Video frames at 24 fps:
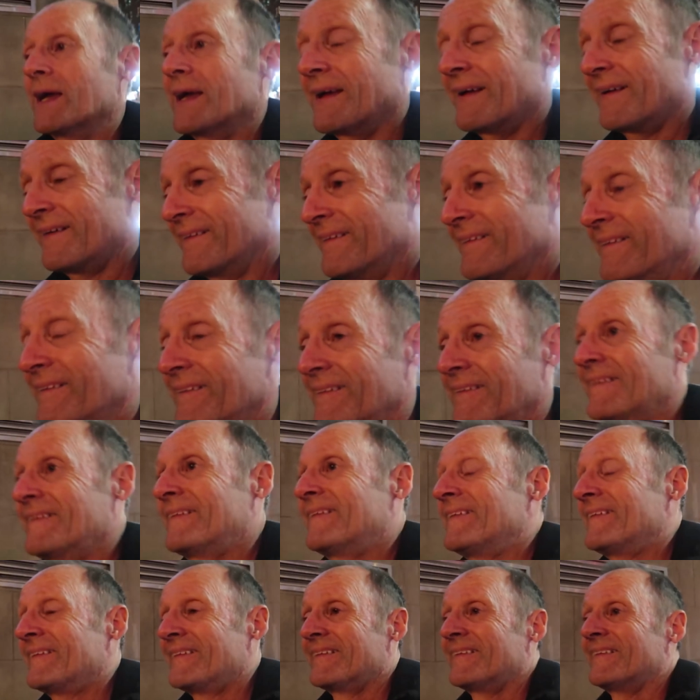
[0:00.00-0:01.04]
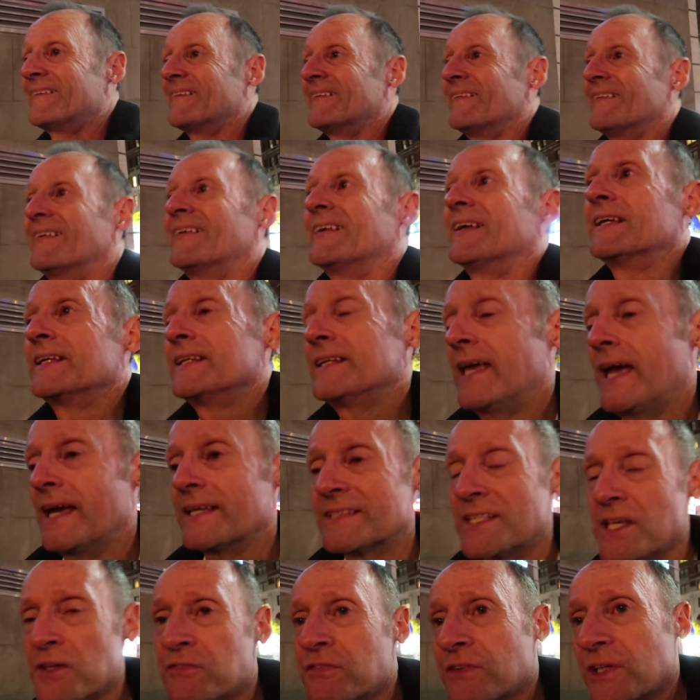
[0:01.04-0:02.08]
we need early nights for the squad. Yeah,
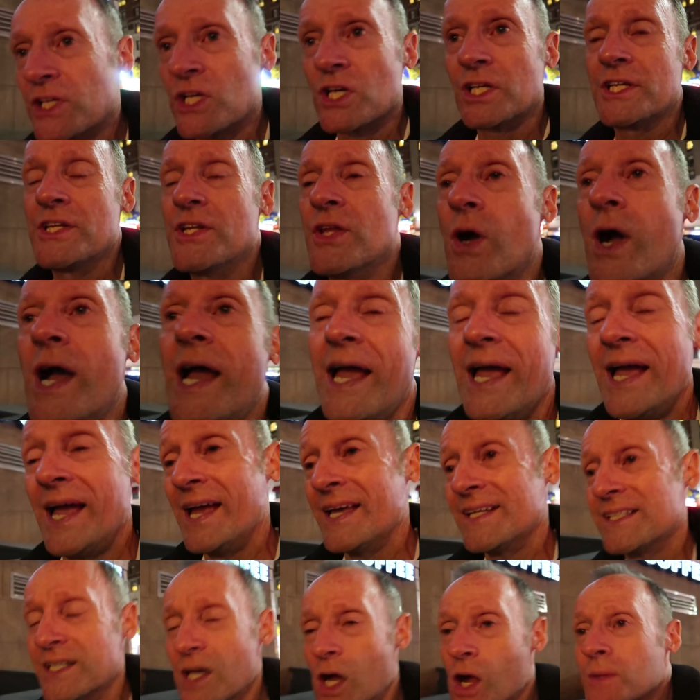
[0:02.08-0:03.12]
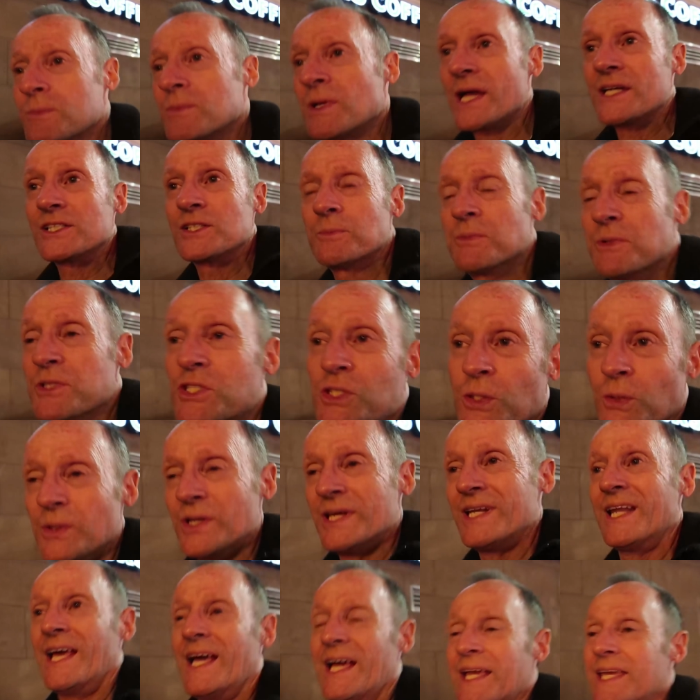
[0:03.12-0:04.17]
definitely early night, and I'm going to be
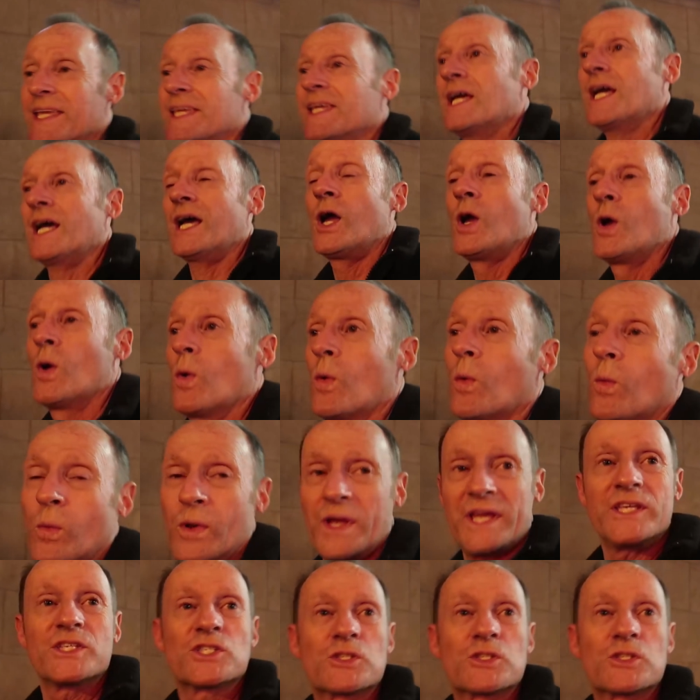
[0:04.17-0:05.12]
doing a uh, wee